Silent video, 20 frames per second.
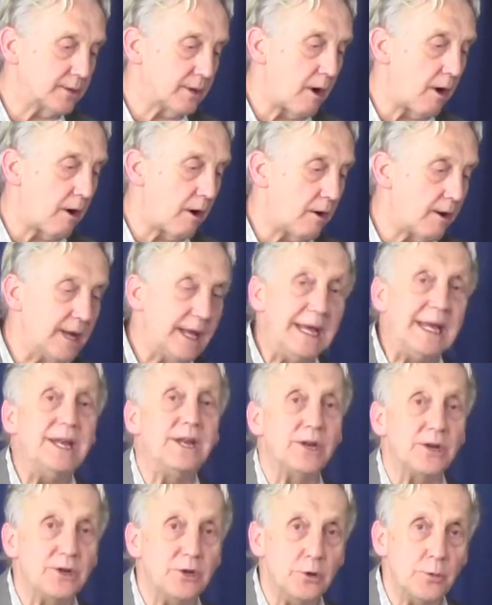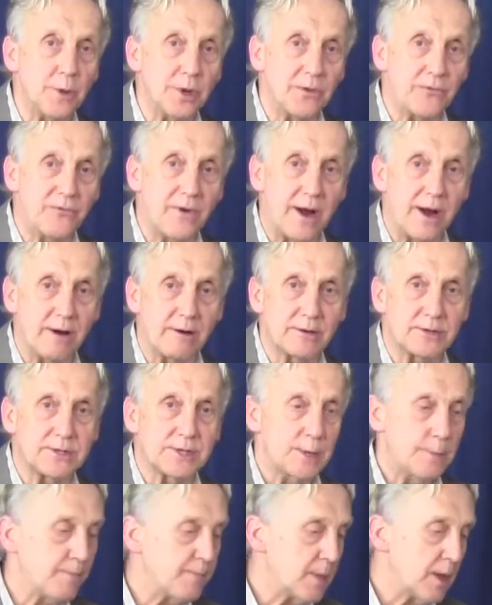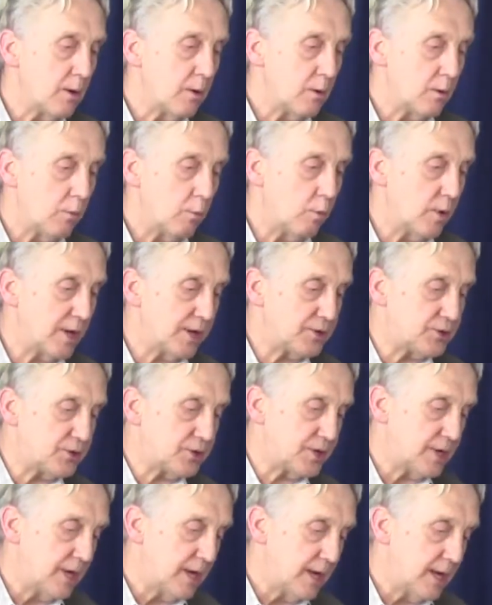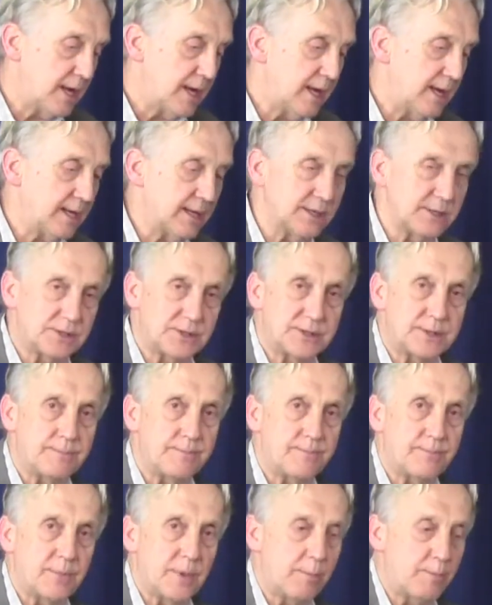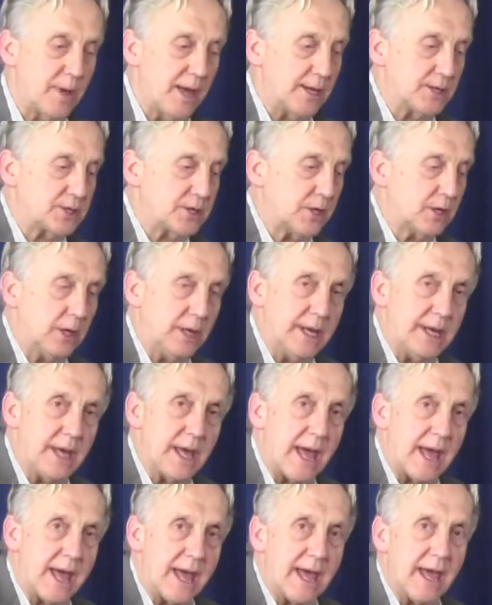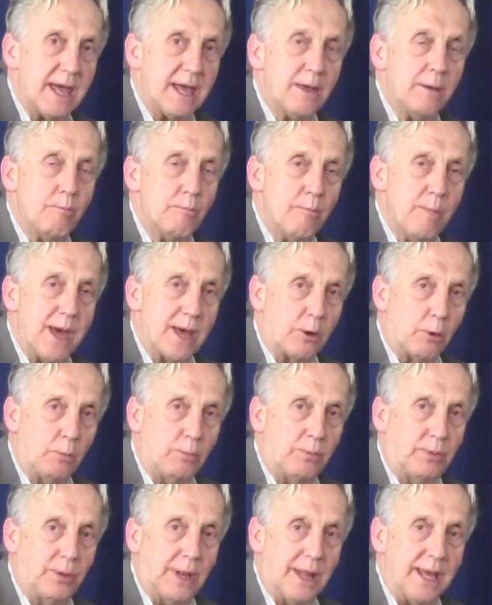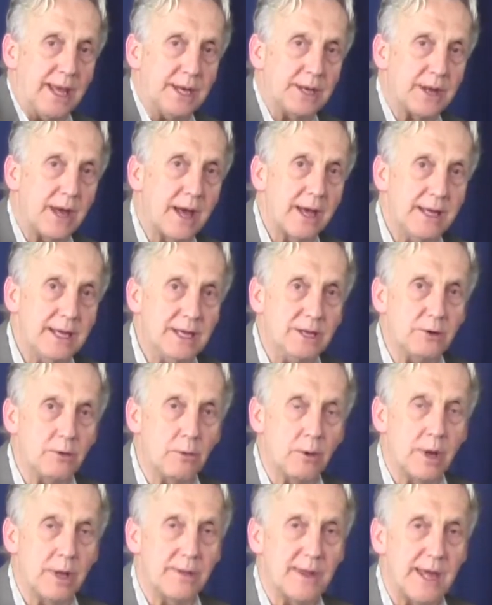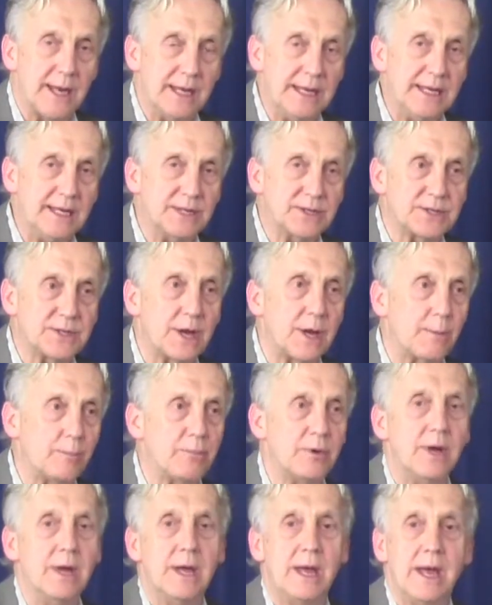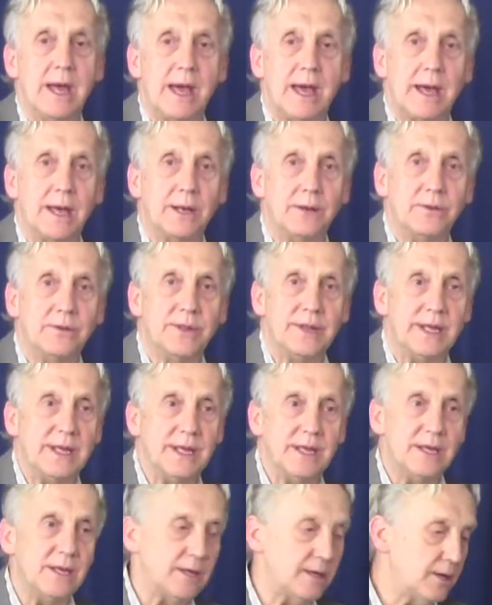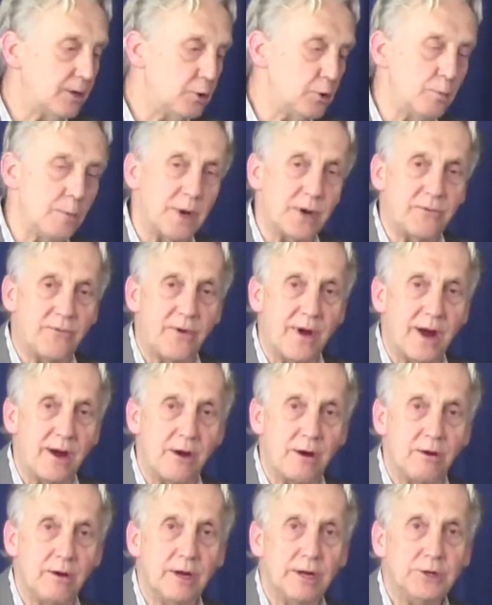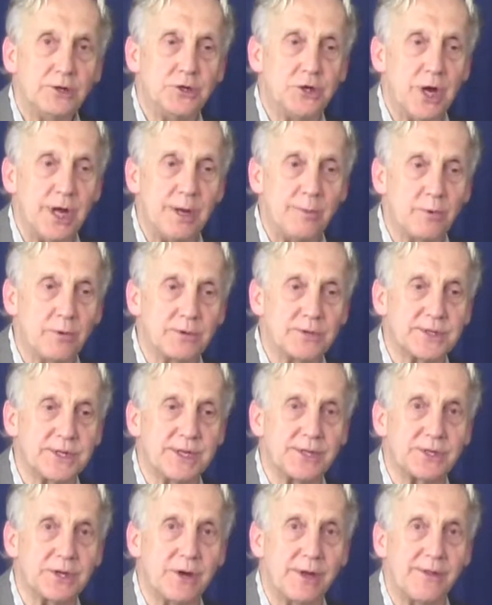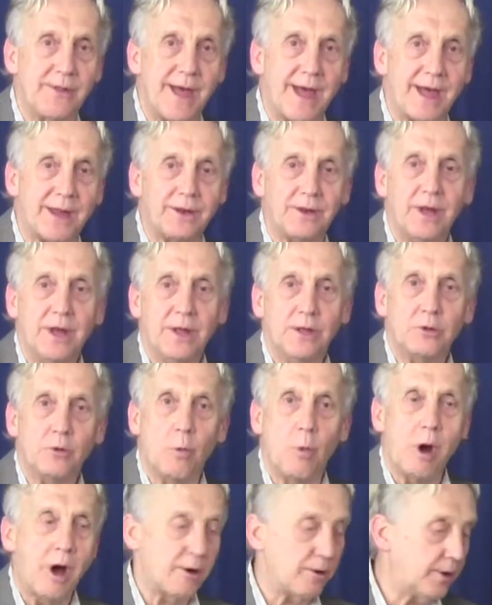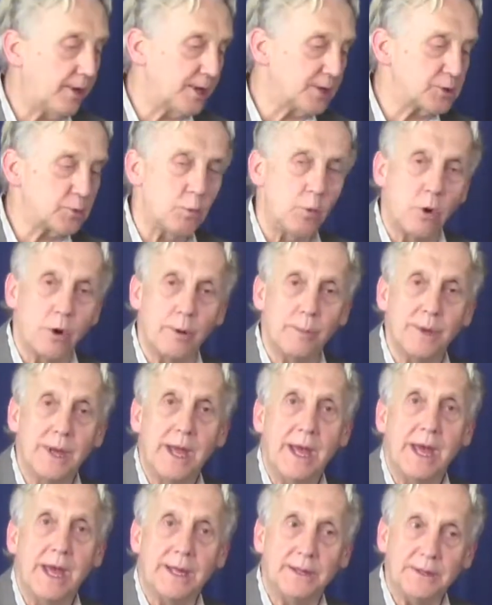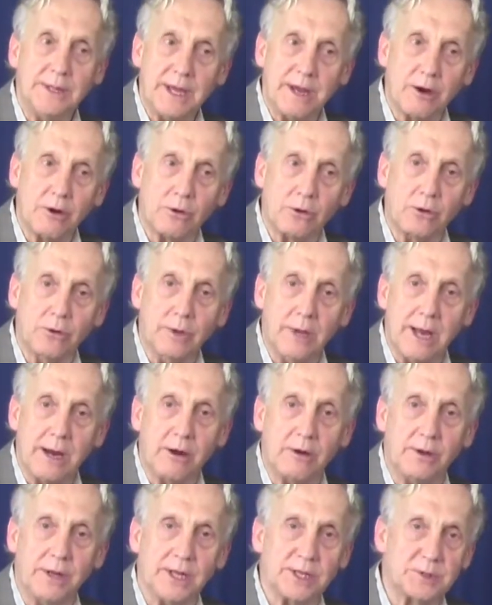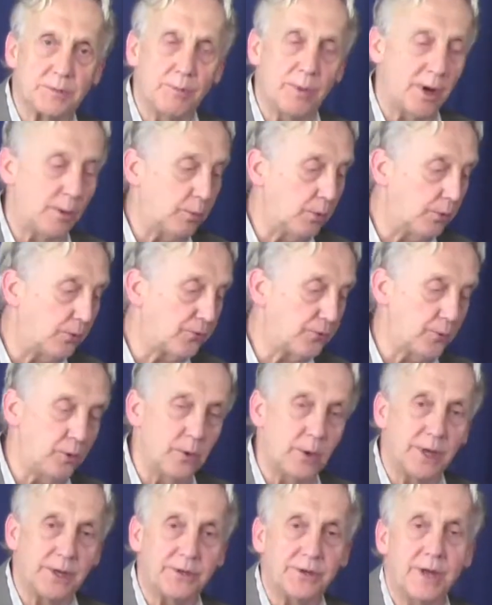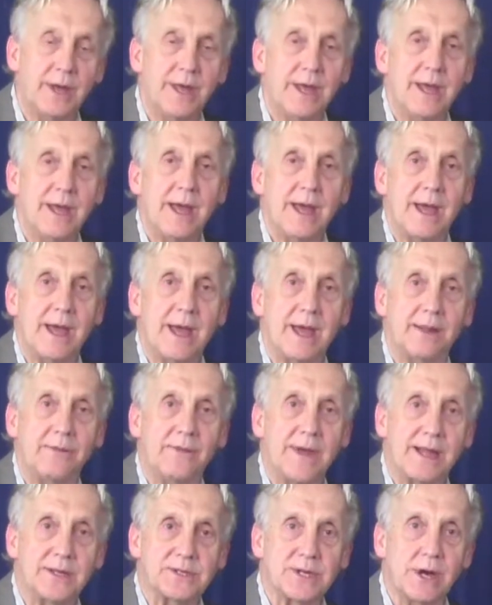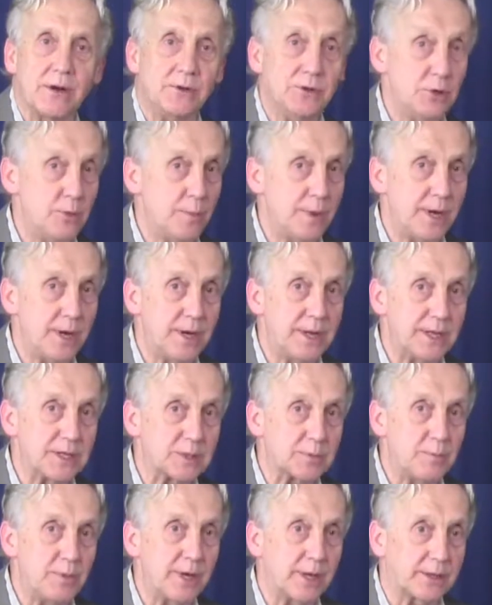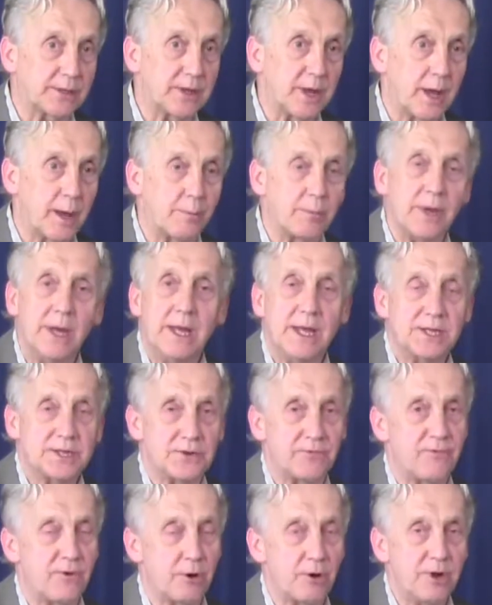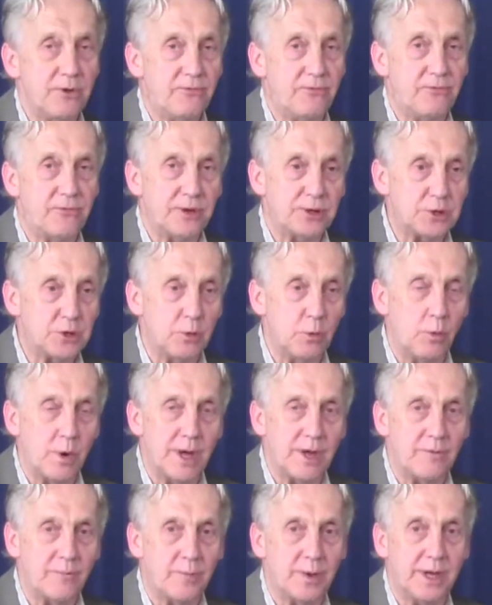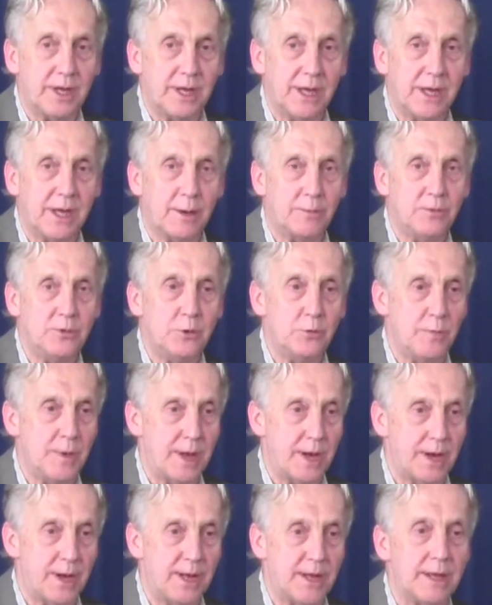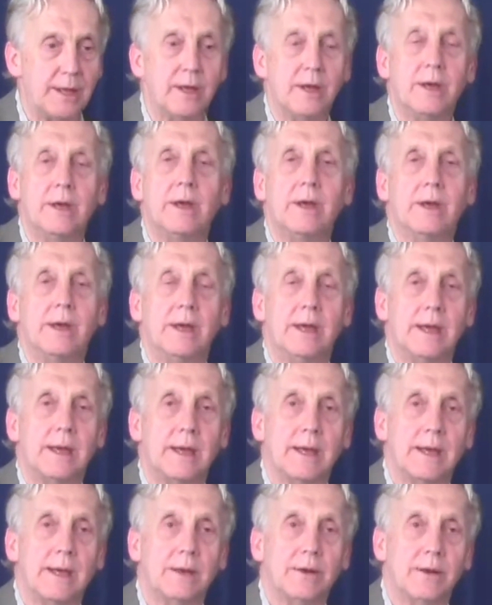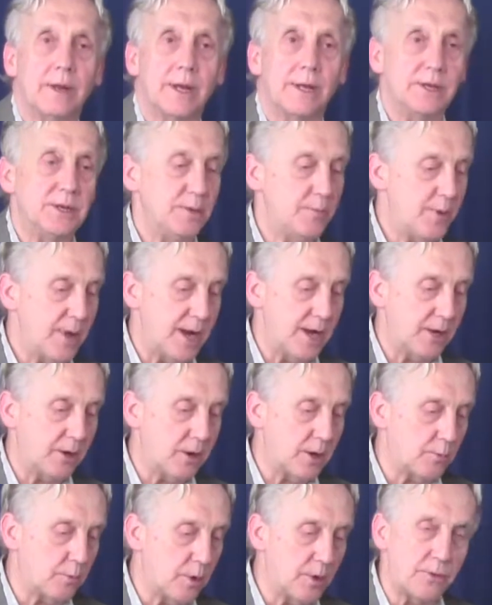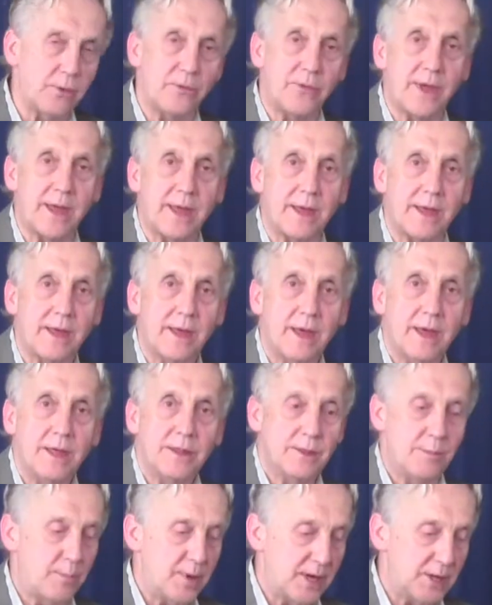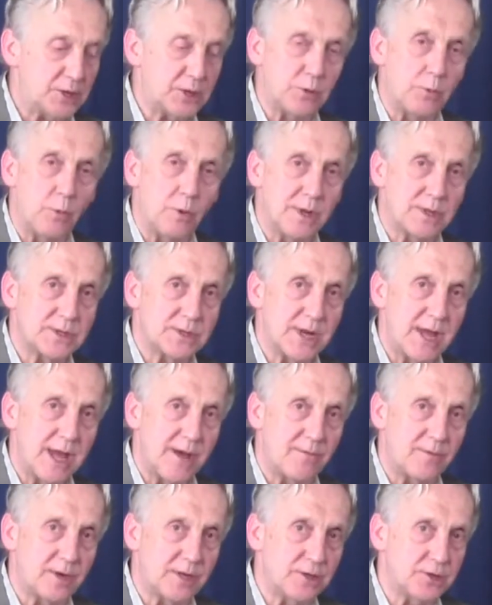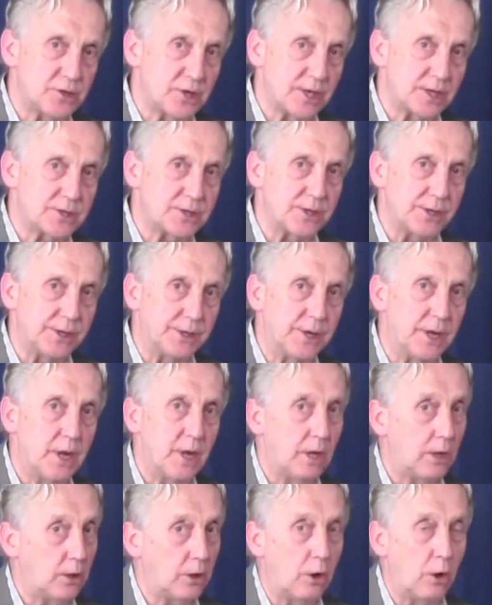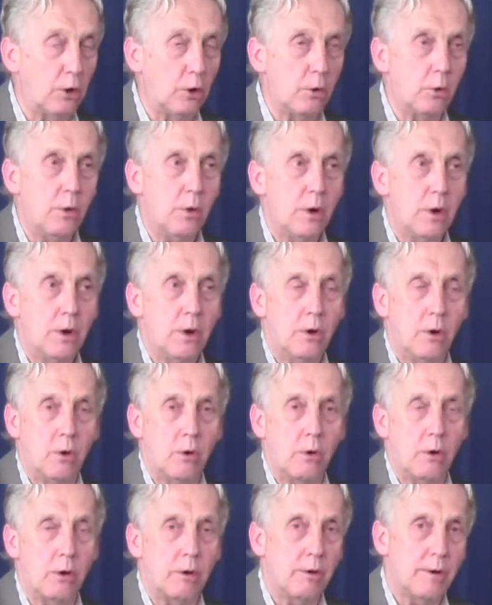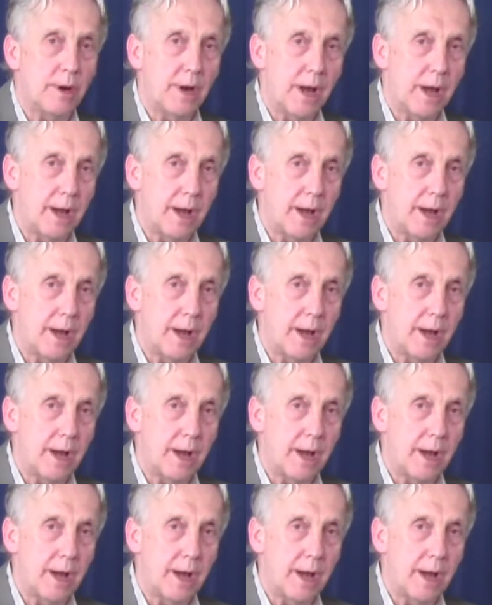are heated humidifiers, which is basically a metal plate, a heater that heats up, and the humidifier chamber sits on that. The water gets warm and the air gets bubbled through it, and that's how humidity is picked up. It's a very efficient way of picking up humidity, and depending on whether the patient wants to have it adjusted low or